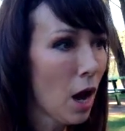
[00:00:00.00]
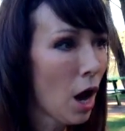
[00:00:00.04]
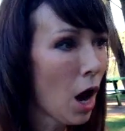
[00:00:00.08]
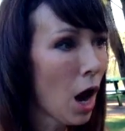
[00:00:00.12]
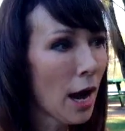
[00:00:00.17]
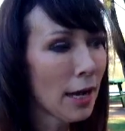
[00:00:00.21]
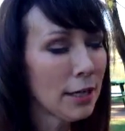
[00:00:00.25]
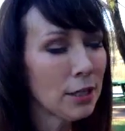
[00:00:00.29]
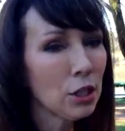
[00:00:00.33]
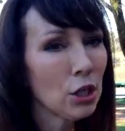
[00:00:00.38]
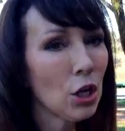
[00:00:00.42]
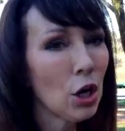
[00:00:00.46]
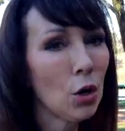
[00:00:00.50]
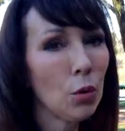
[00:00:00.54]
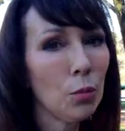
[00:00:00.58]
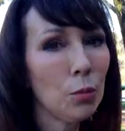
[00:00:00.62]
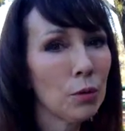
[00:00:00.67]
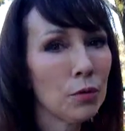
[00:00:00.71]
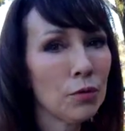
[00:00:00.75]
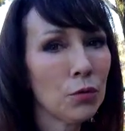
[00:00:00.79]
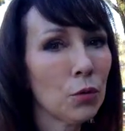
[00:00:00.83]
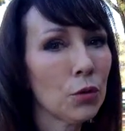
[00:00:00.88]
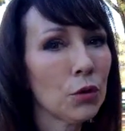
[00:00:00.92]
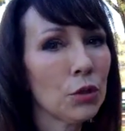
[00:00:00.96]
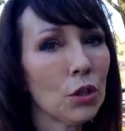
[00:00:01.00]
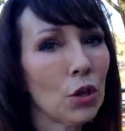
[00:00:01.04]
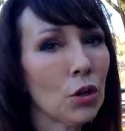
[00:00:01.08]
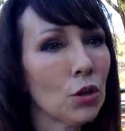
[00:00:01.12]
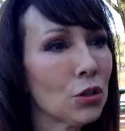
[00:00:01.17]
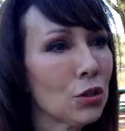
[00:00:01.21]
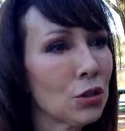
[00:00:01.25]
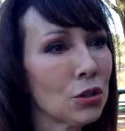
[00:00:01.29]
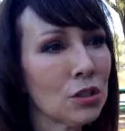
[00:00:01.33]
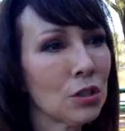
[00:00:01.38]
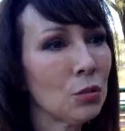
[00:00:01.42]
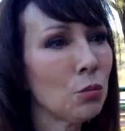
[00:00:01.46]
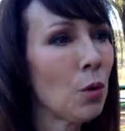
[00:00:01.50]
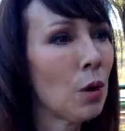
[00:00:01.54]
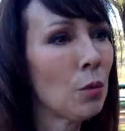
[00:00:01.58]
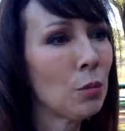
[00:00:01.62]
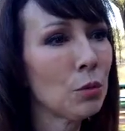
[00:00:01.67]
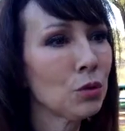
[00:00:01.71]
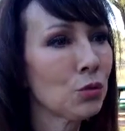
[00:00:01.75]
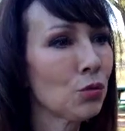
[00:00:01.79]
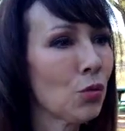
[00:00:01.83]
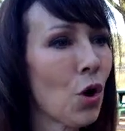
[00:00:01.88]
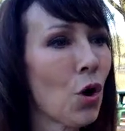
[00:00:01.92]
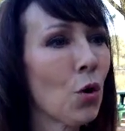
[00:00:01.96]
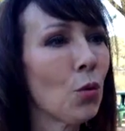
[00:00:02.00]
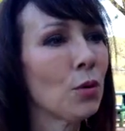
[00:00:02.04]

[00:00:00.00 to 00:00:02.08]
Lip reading: I'd know before the doctors did what was wrong